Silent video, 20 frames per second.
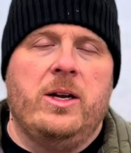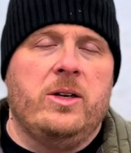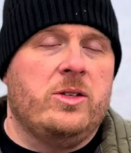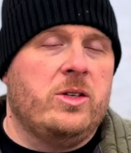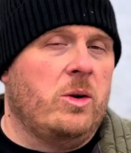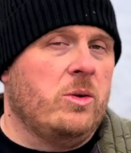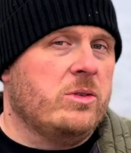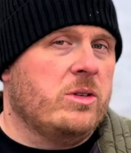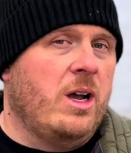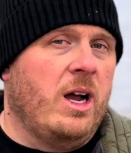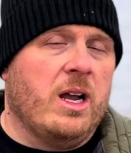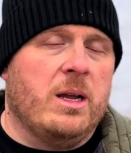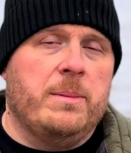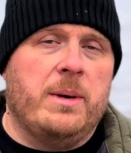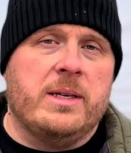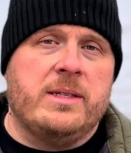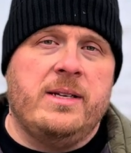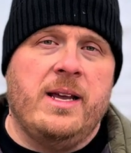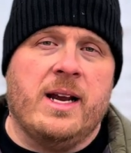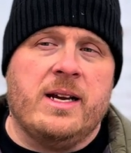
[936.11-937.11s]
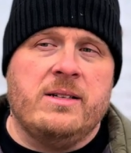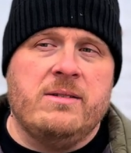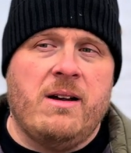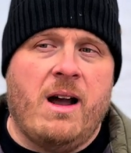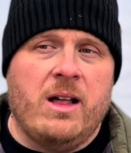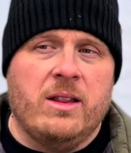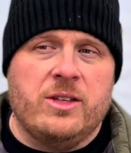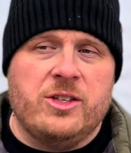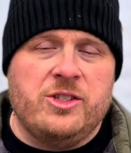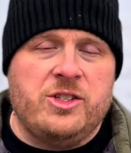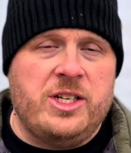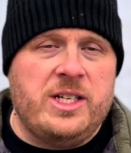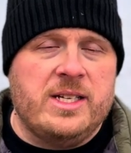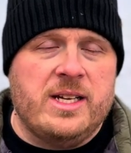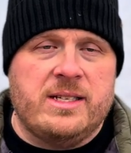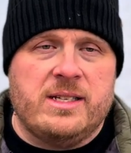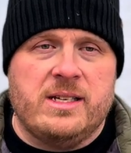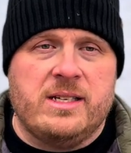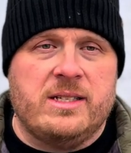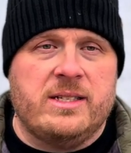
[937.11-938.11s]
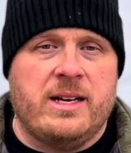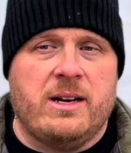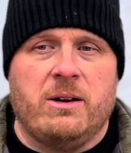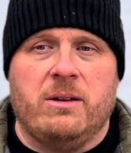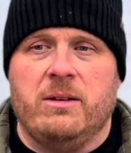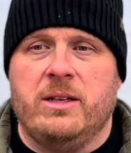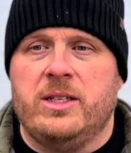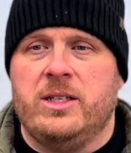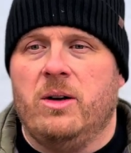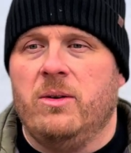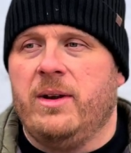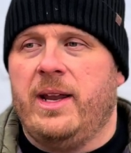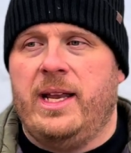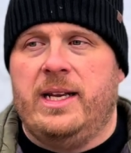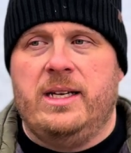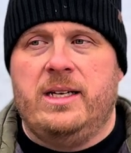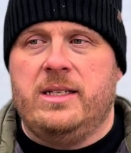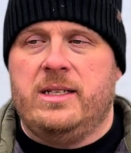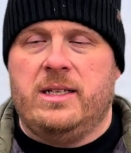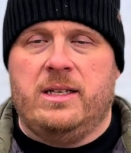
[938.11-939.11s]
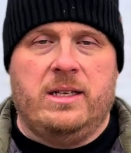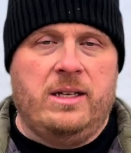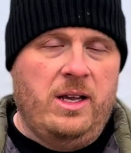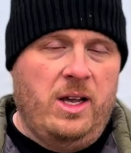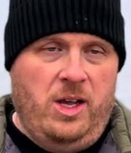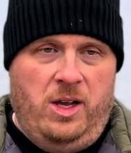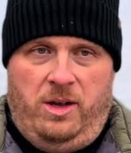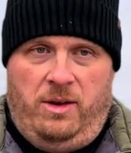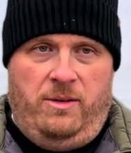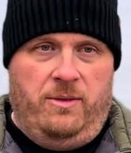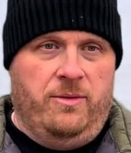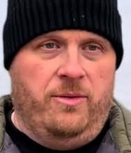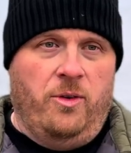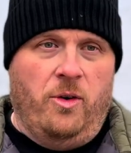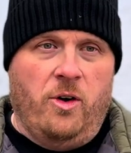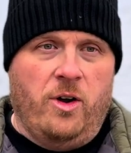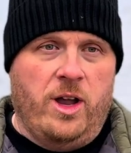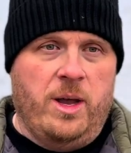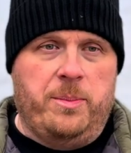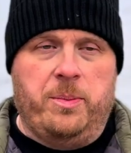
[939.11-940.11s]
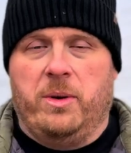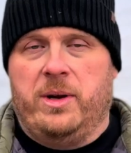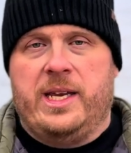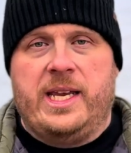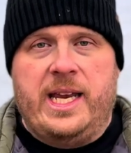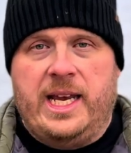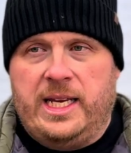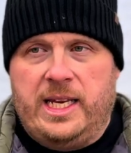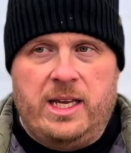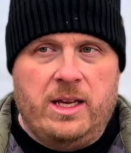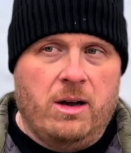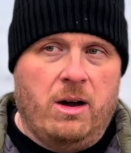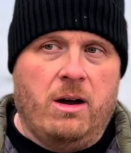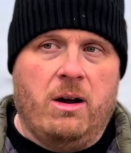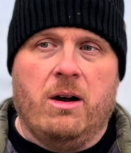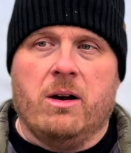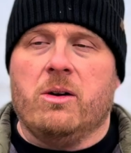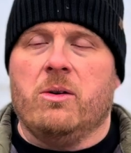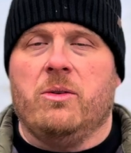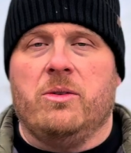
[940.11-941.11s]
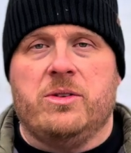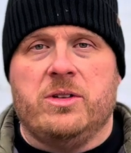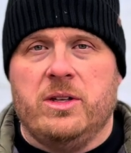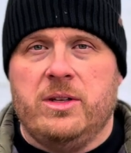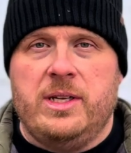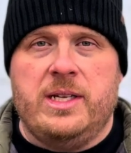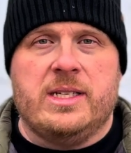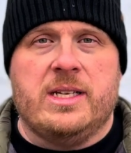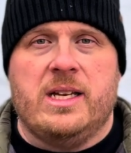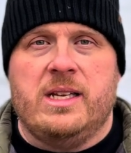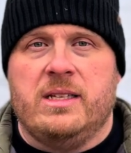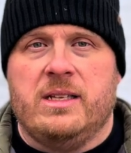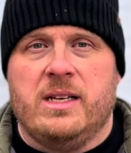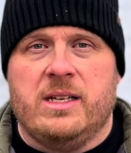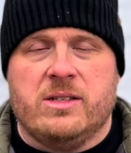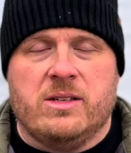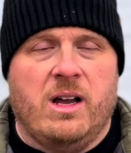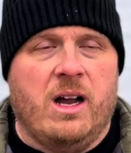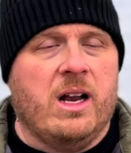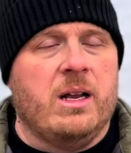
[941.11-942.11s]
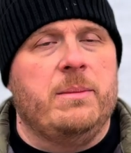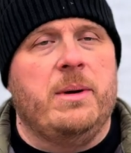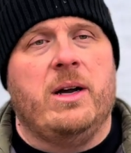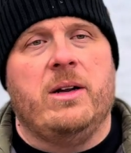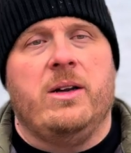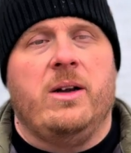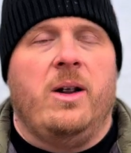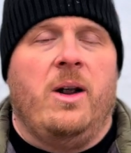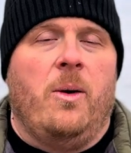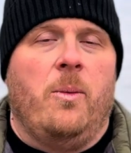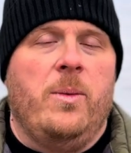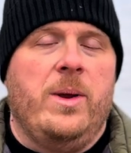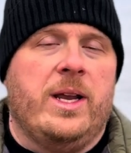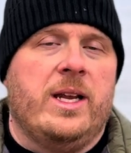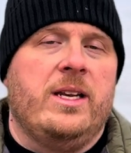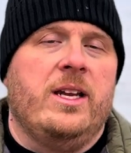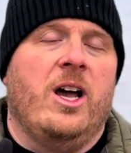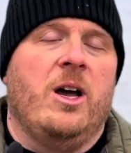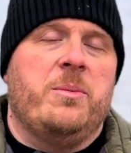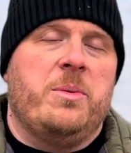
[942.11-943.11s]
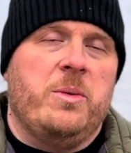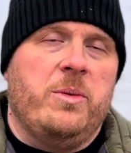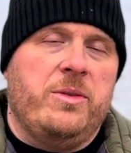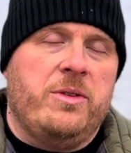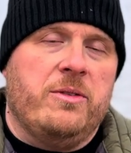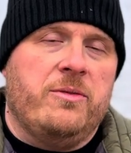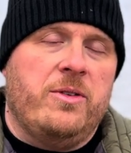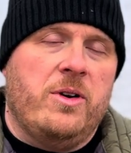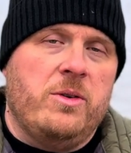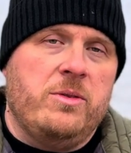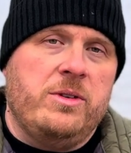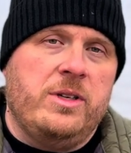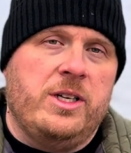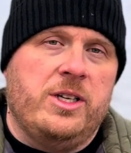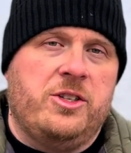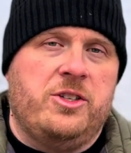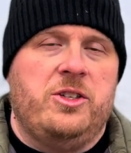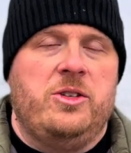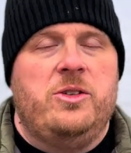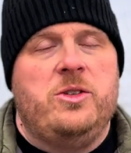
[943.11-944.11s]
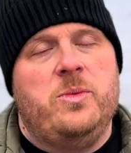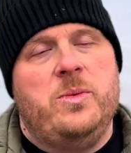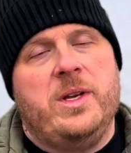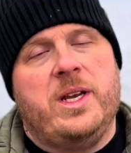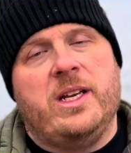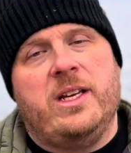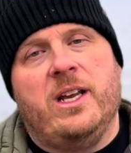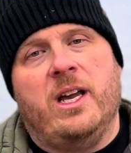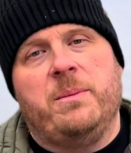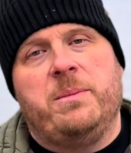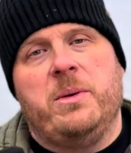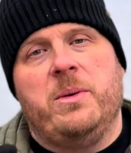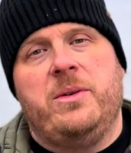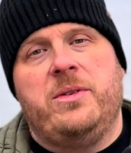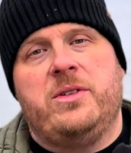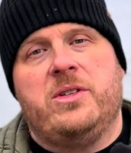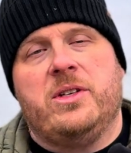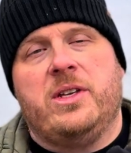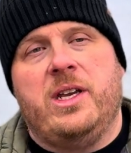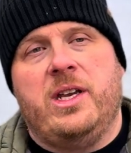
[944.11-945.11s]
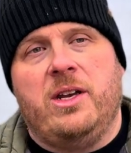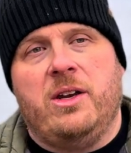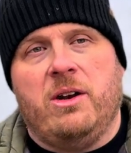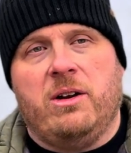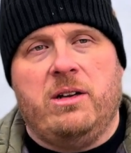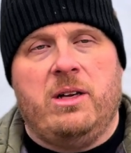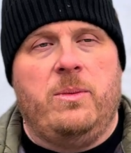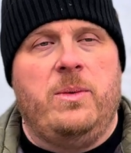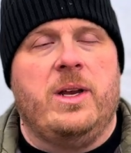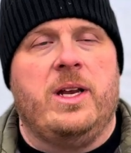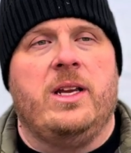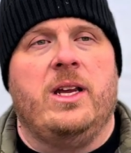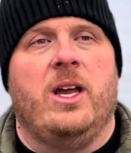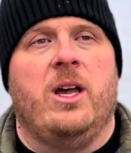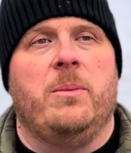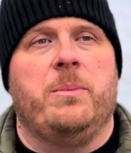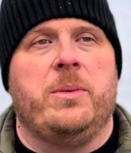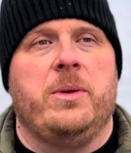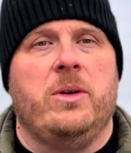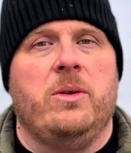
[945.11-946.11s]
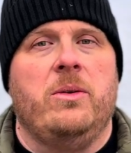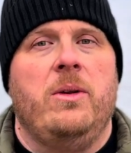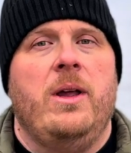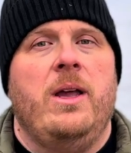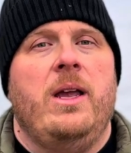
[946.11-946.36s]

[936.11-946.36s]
Don't talk about technology necessarily. Don't get into VoIP or EDR or these kind of things. Talk about, we can help you with your phone issues. We can help you with security. We can help you